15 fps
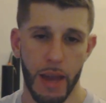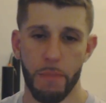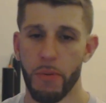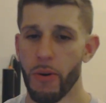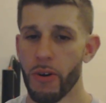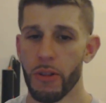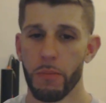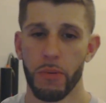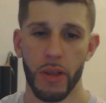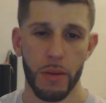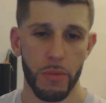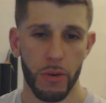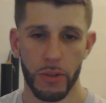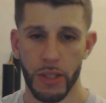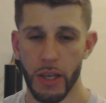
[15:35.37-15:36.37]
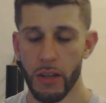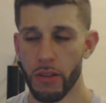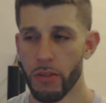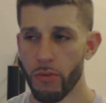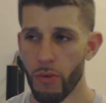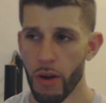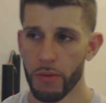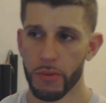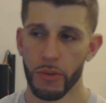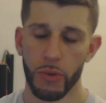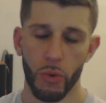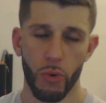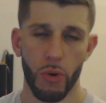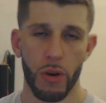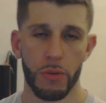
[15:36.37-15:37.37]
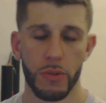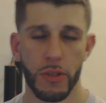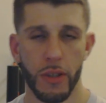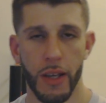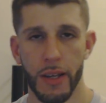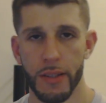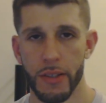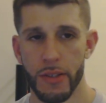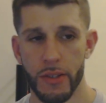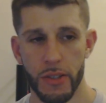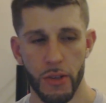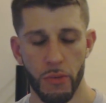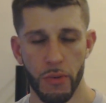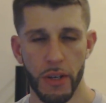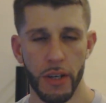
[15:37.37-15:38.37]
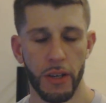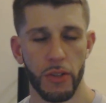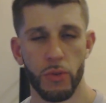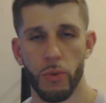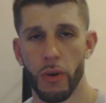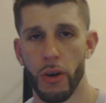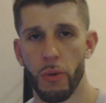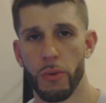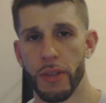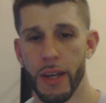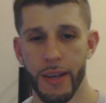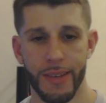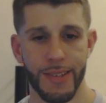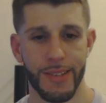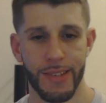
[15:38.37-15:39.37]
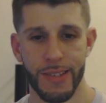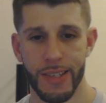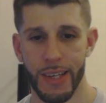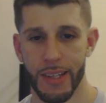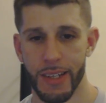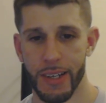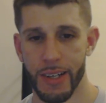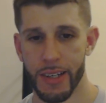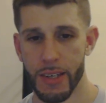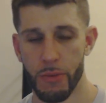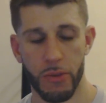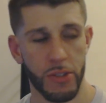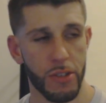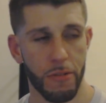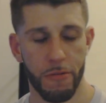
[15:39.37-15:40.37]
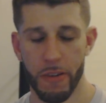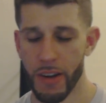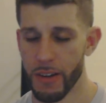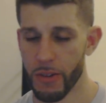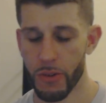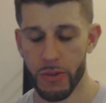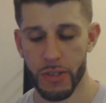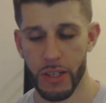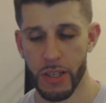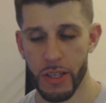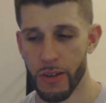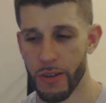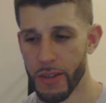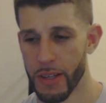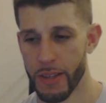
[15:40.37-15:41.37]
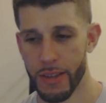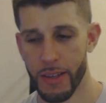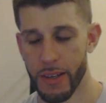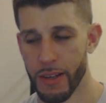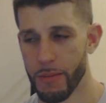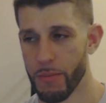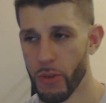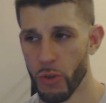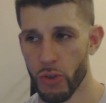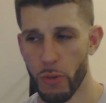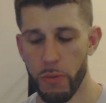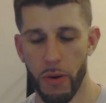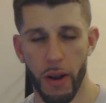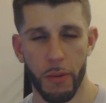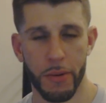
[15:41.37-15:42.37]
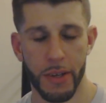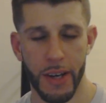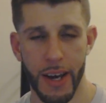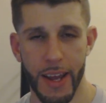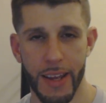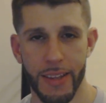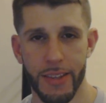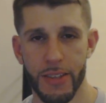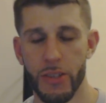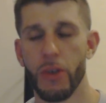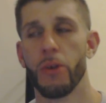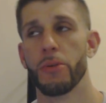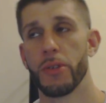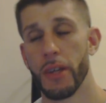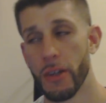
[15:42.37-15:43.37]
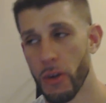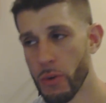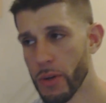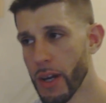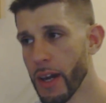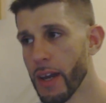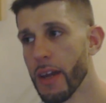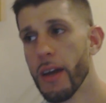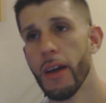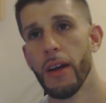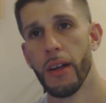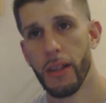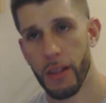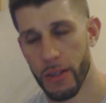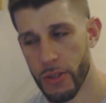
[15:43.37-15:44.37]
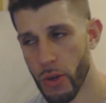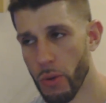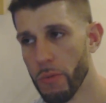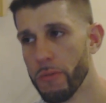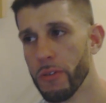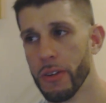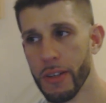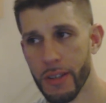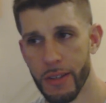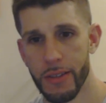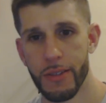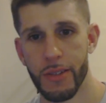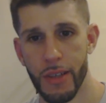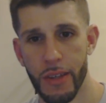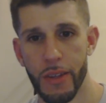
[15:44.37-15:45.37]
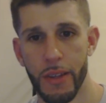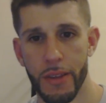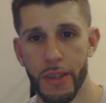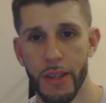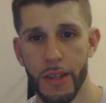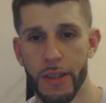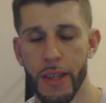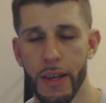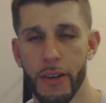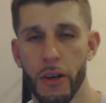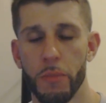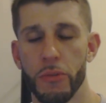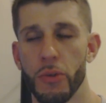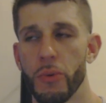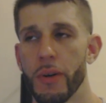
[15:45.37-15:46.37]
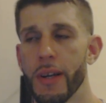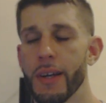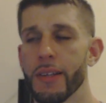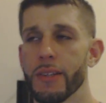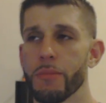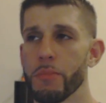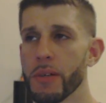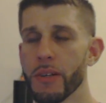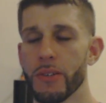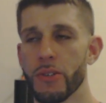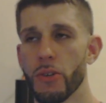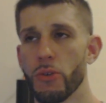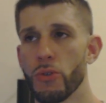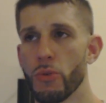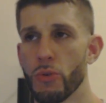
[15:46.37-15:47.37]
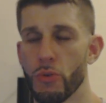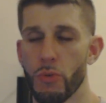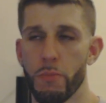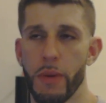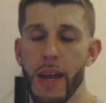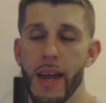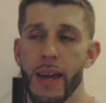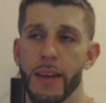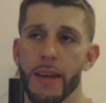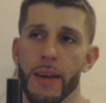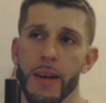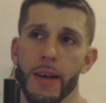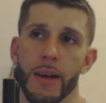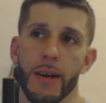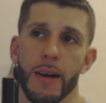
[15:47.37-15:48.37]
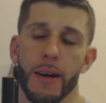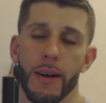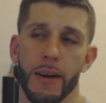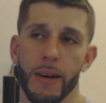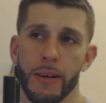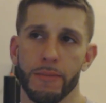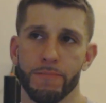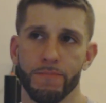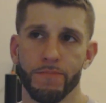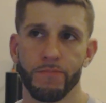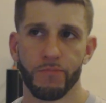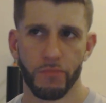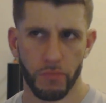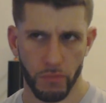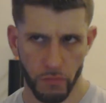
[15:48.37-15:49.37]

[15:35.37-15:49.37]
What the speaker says: that part of the playbook they can throw out the door. I was glad to read on Twitter. Dennison said he wasn't a fan of those either. That those are probably going to end. So I was like, okay, let's hopefully see that they come to an end because those were bad. Um,